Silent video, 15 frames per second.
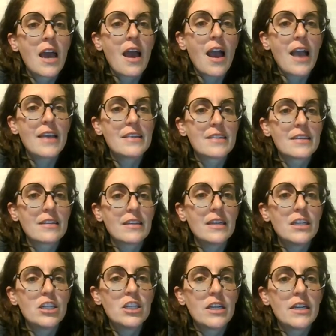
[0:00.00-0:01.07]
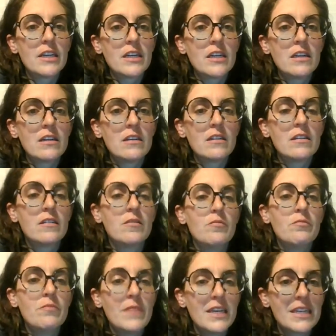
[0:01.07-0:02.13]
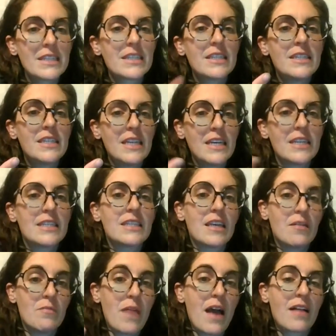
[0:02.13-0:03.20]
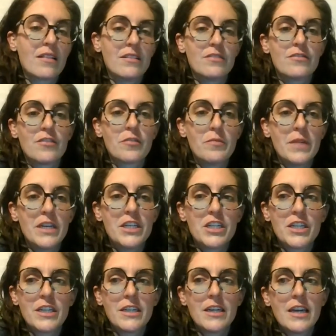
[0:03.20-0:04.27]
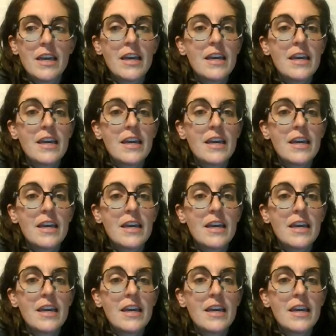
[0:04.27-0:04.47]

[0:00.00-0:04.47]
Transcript: isolation, mis, dis, and malinformation,